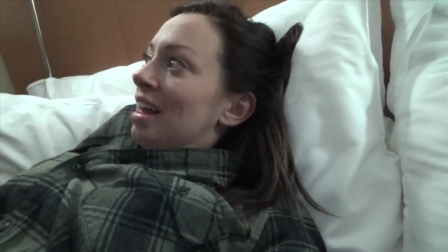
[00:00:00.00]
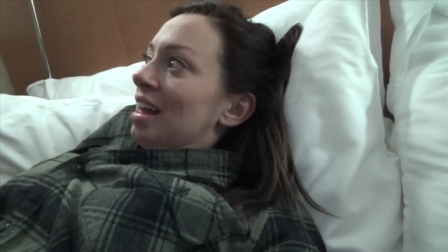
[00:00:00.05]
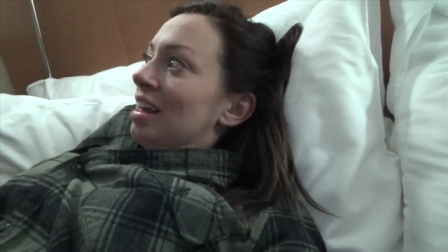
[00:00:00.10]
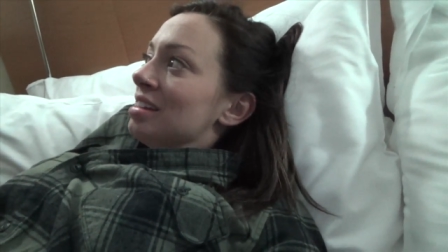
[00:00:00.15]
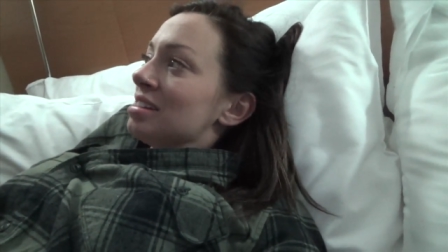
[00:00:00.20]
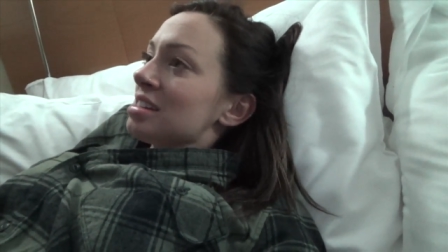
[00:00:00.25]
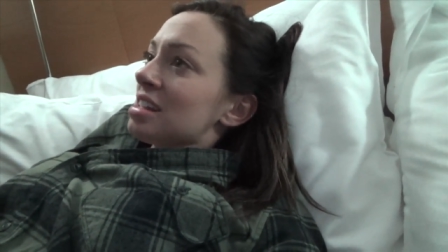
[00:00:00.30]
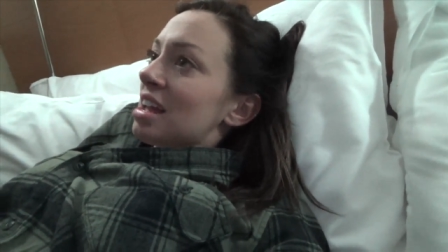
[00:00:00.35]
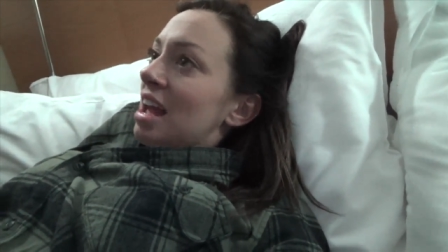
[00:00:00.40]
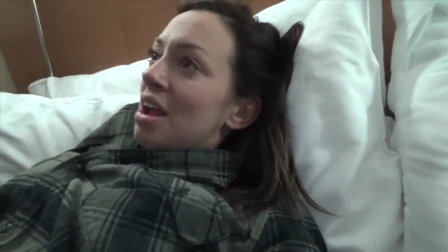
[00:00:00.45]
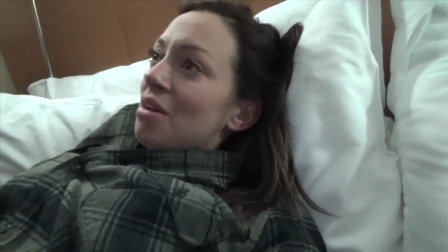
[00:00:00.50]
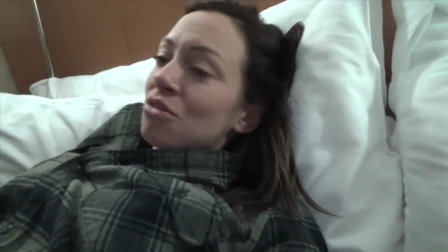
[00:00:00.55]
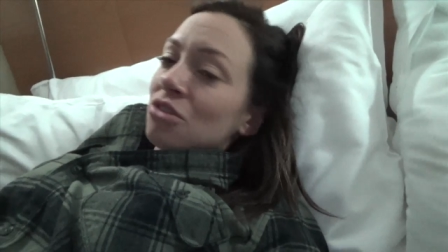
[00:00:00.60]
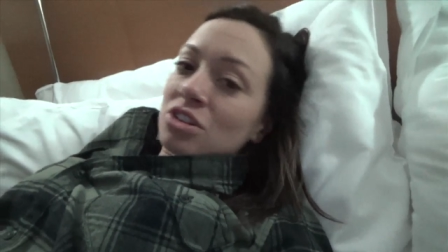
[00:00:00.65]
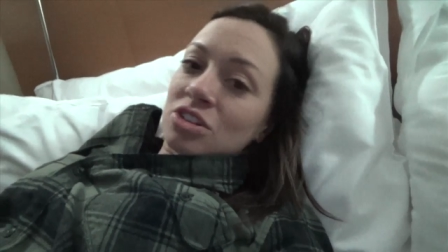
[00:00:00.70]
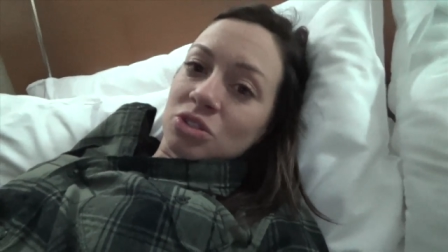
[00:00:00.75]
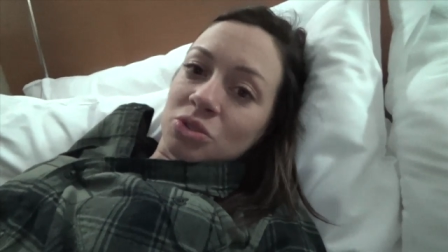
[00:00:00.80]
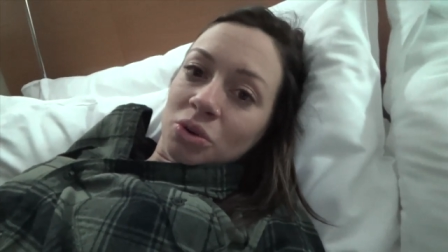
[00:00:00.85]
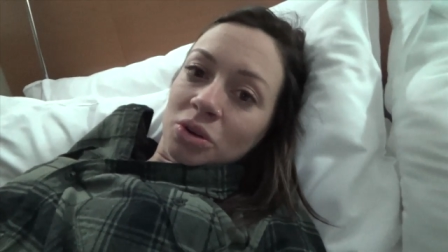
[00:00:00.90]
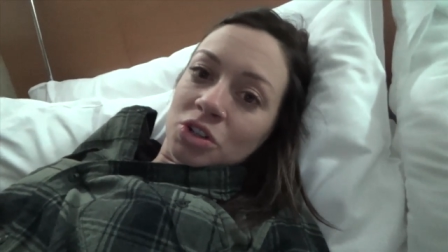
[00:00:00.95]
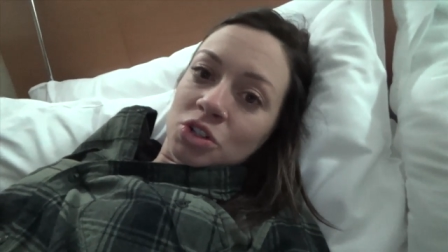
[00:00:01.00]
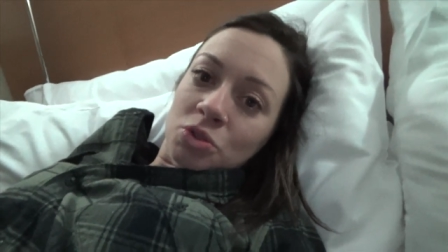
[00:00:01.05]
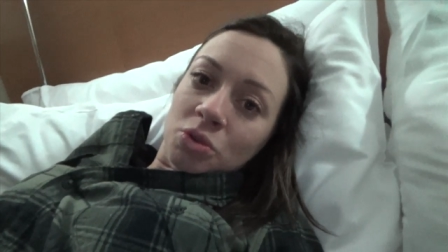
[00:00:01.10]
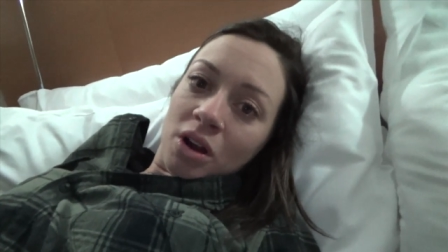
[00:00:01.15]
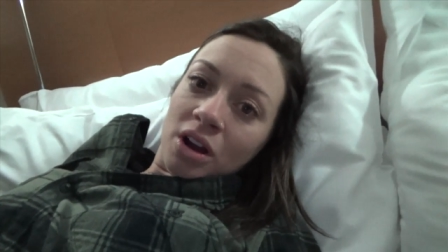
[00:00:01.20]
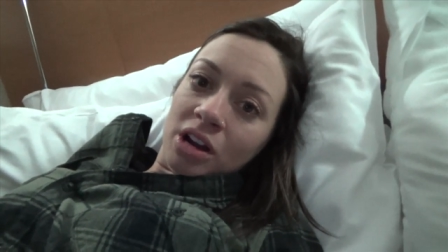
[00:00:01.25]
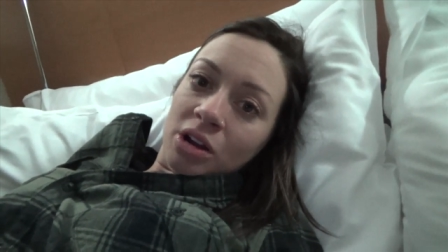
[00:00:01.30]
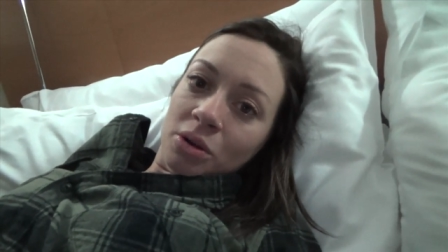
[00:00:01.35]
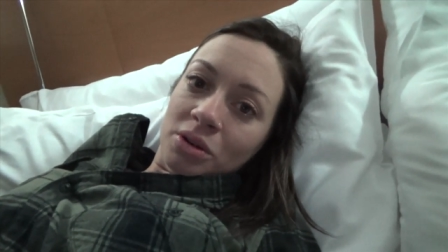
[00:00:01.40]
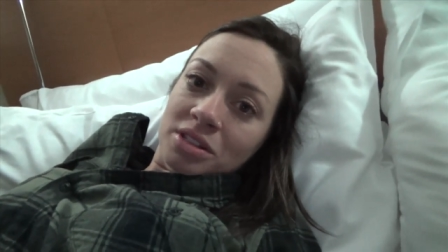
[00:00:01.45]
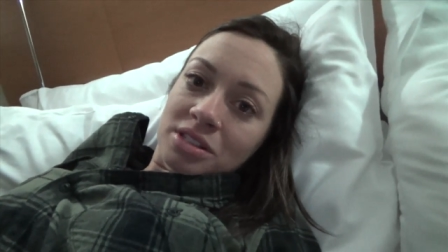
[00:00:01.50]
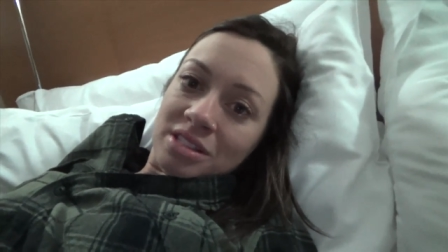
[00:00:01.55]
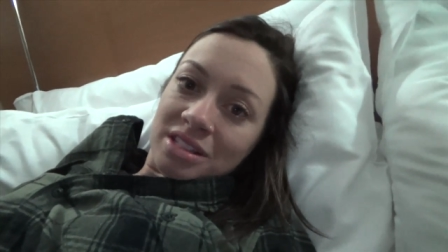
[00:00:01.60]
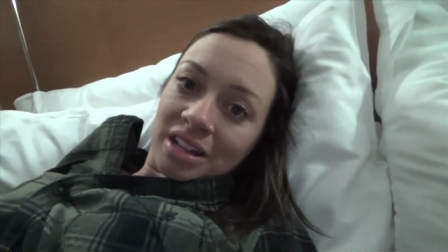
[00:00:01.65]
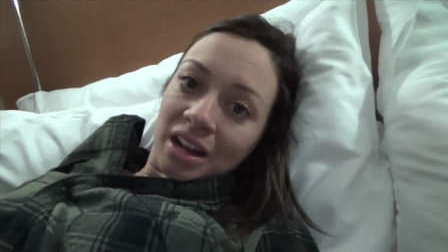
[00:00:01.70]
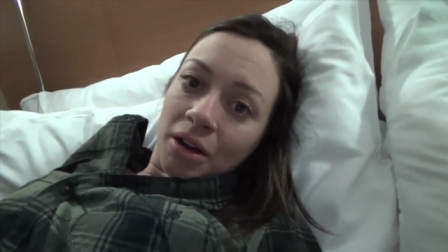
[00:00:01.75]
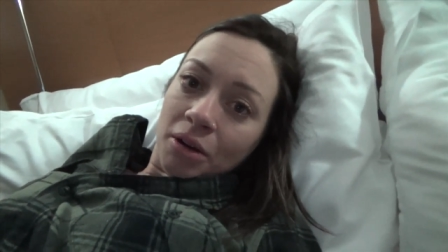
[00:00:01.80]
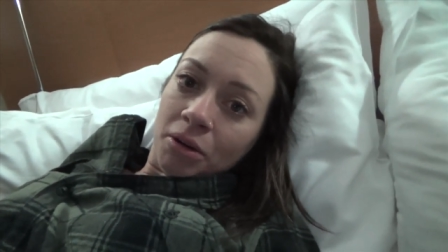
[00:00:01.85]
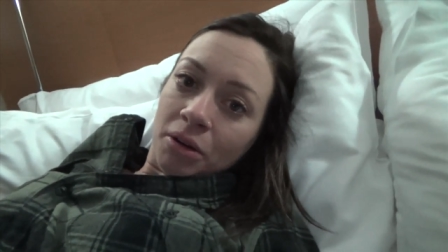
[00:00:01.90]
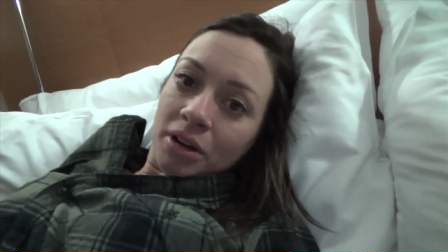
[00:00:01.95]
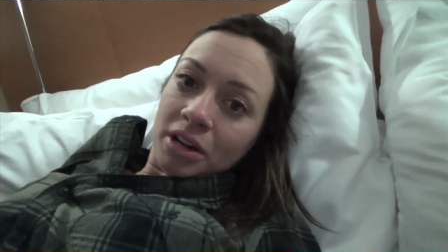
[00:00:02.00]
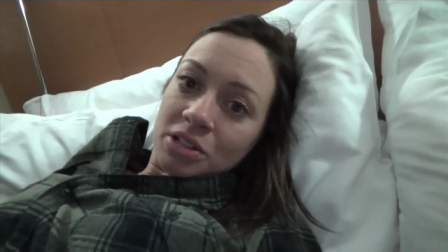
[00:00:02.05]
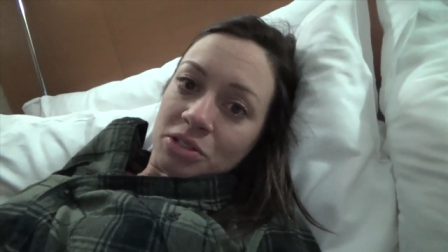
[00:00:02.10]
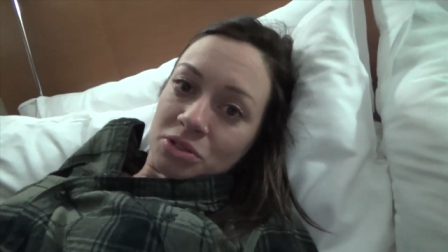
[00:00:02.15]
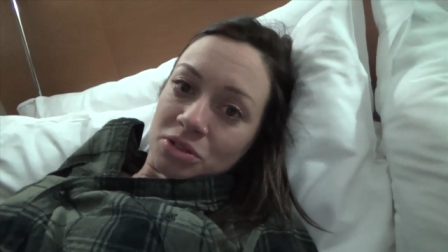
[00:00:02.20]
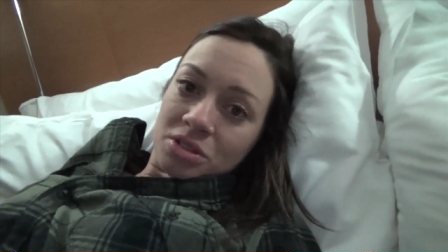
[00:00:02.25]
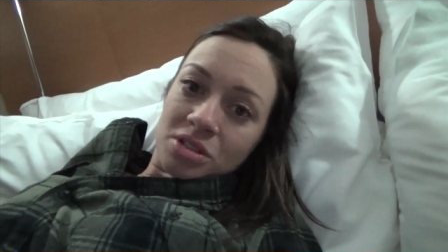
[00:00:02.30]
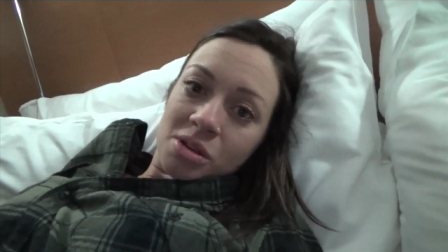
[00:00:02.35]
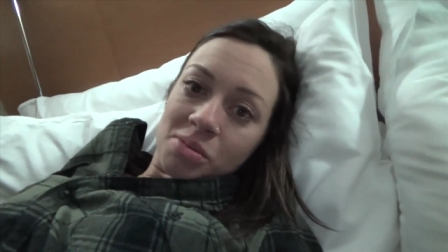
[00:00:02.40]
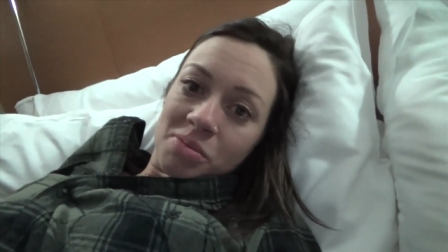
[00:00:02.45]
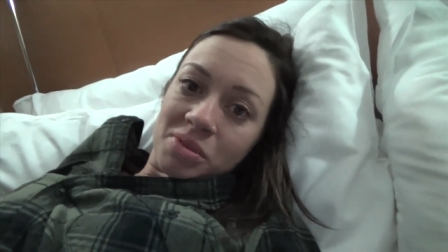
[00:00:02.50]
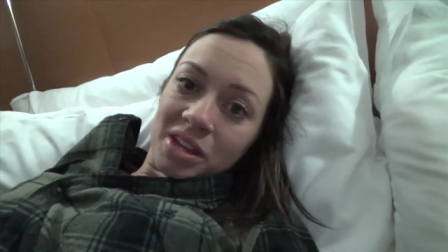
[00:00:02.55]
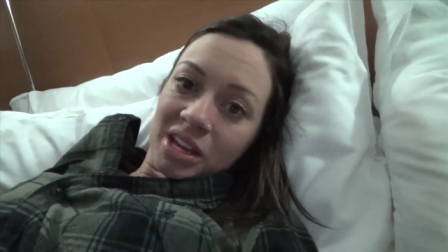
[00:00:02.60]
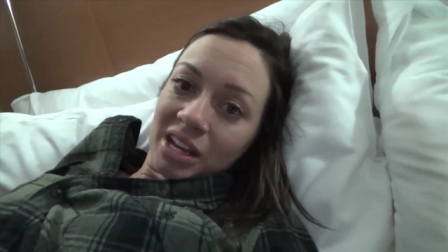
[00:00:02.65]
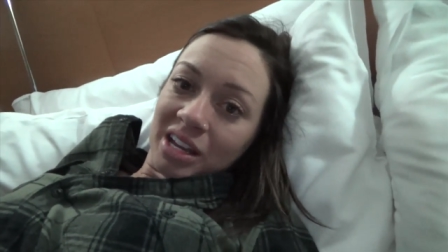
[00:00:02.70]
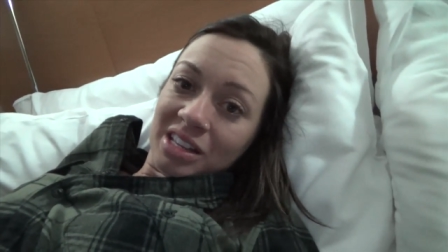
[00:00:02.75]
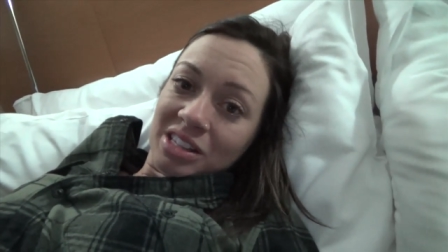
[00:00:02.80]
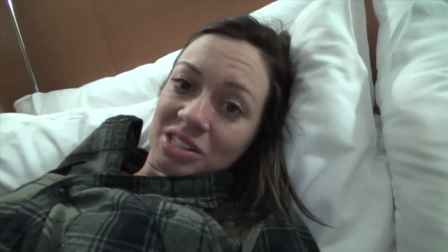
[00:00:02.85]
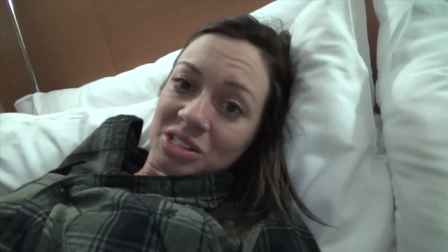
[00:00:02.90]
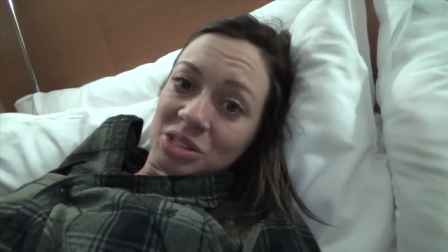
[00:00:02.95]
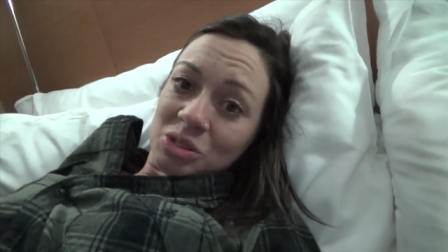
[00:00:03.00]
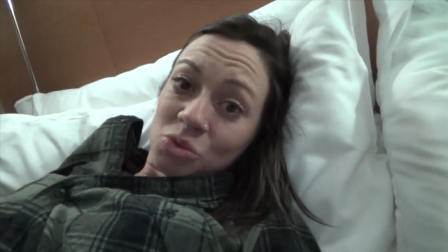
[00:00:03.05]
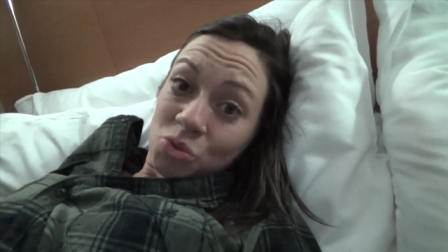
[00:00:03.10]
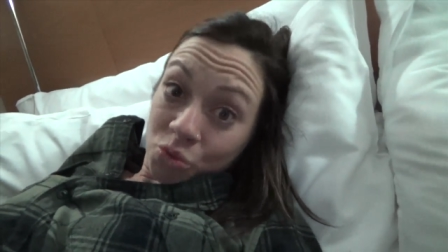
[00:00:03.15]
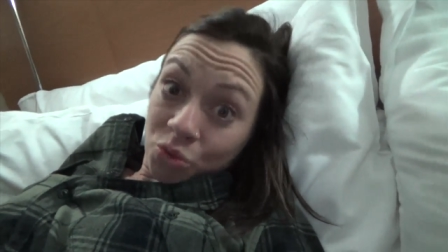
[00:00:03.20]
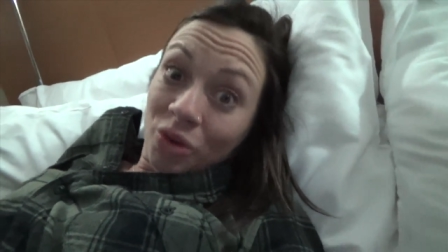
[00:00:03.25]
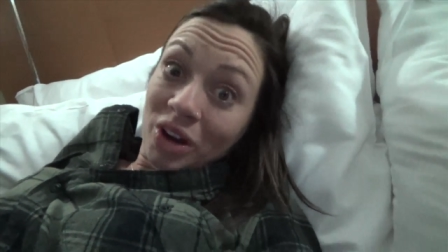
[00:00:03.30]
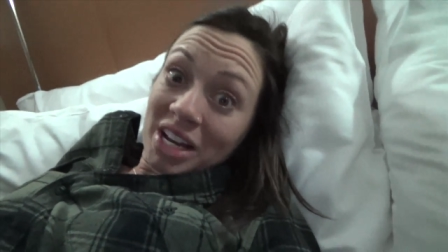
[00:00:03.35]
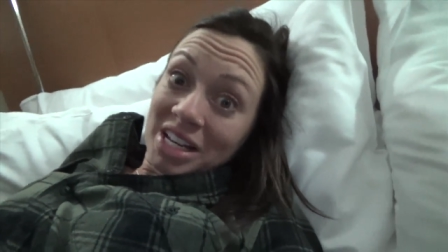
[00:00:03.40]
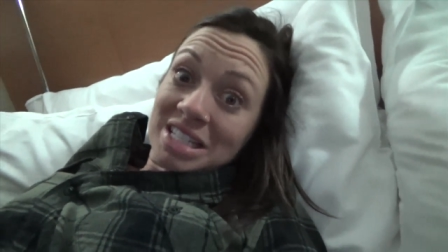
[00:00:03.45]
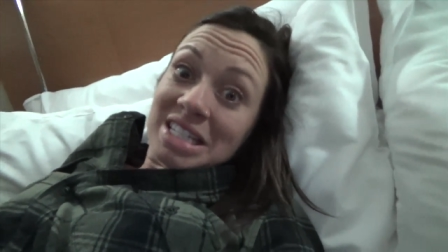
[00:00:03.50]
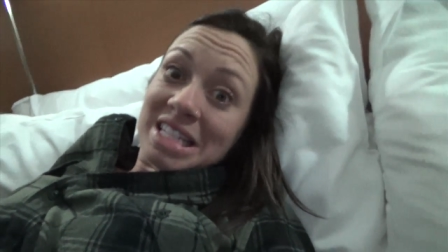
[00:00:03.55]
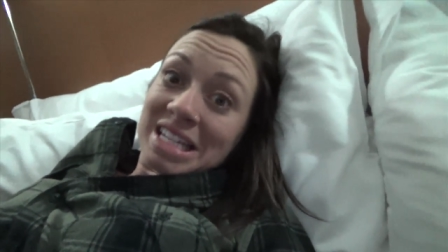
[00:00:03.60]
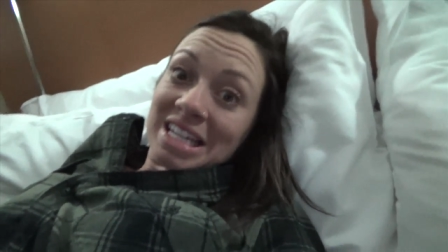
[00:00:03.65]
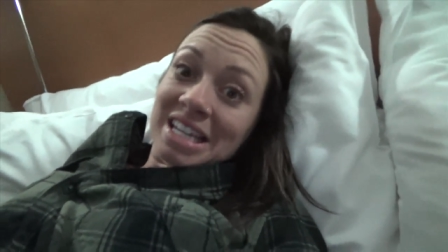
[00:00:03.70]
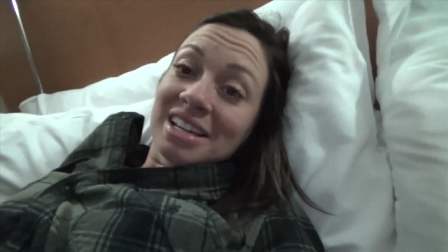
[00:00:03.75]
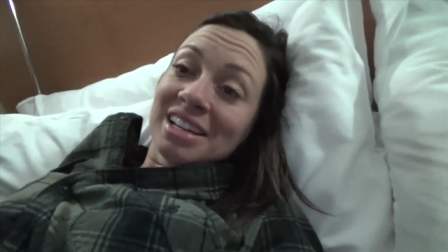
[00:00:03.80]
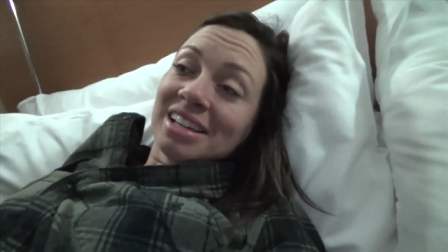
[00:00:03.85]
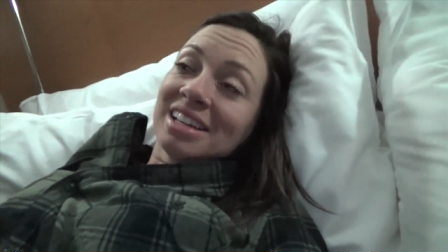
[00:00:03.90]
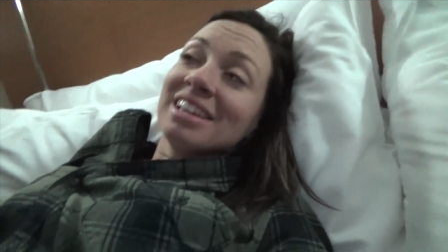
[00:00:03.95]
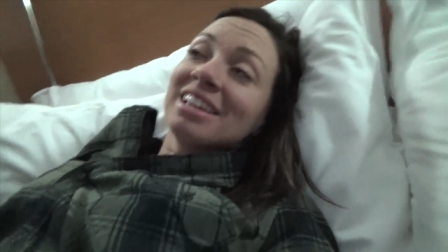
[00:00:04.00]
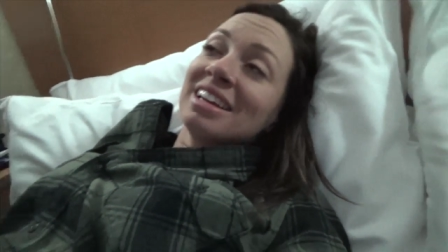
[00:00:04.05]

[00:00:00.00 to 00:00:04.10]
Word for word: it's like every store in Toronto on steroids or something. It's crazy.